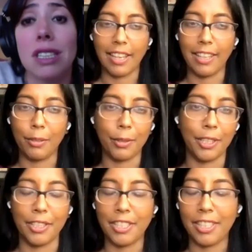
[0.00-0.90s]
I think we're
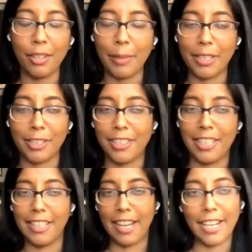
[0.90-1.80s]
here as theater makers
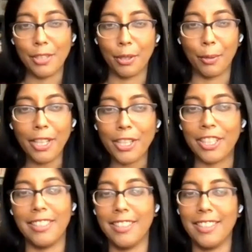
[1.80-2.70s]
to engage with
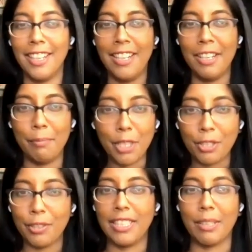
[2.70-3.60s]
questions,
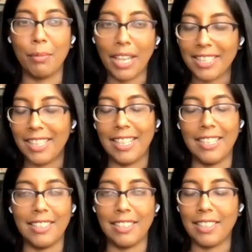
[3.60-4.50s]
mysteries,
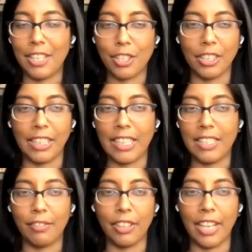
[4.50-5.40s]
complexities, intentionally
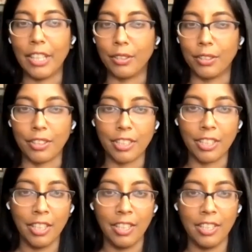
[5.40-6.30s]
different angles,
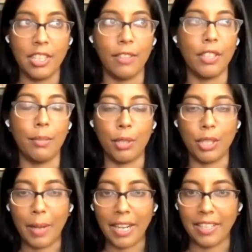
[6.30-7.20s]
shifts in
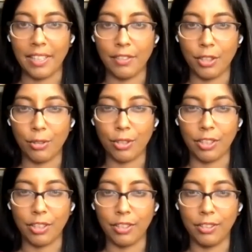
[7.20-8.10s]
perspectives. Those
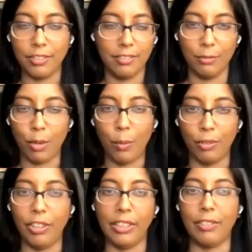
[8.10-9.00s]
are what we're
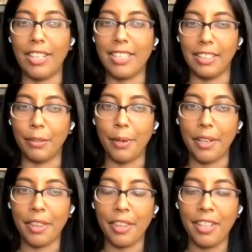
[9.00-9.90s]
really wrestling with.